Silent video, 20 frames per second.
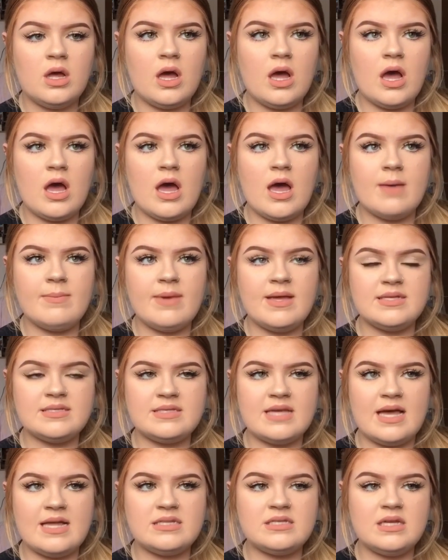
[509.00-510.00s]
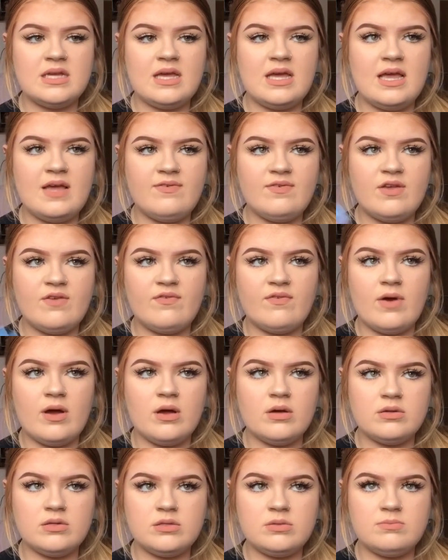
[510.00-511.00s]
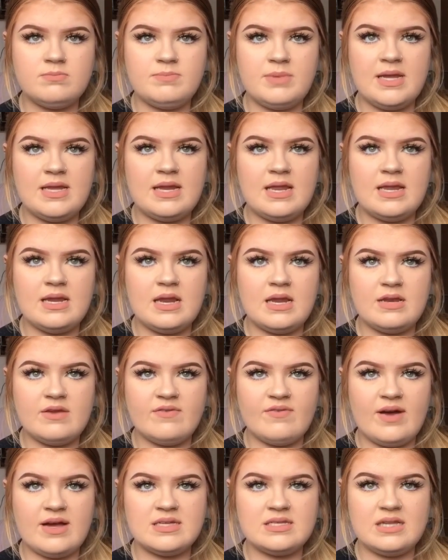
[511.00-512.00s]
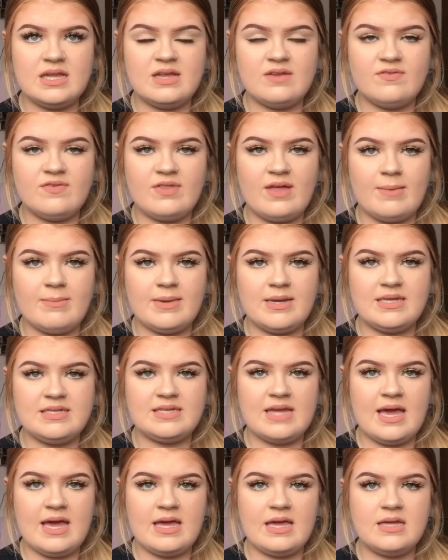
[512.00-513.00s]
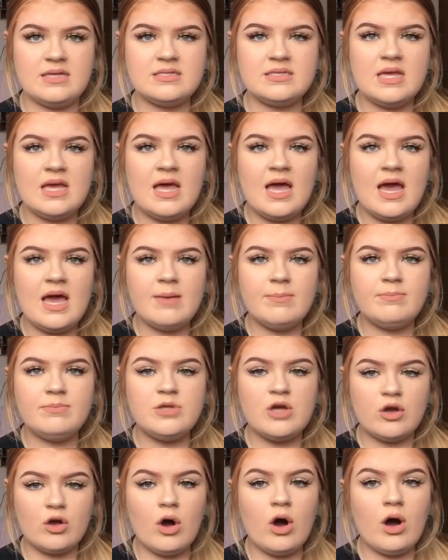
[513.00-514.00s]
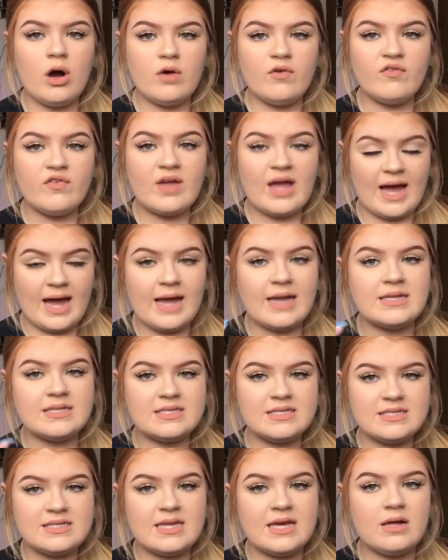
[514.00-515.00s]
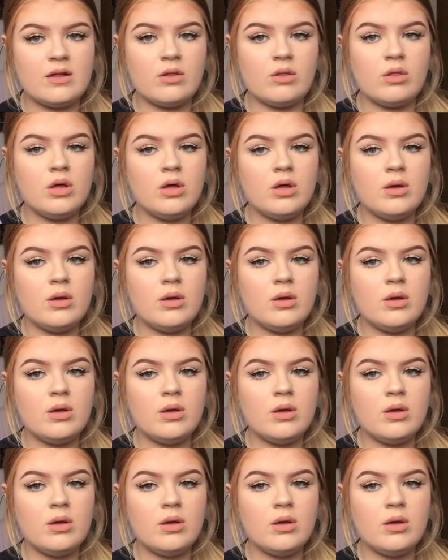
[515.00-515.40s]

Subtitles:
it said if you've been in and you've isolated for that many days, your cough can still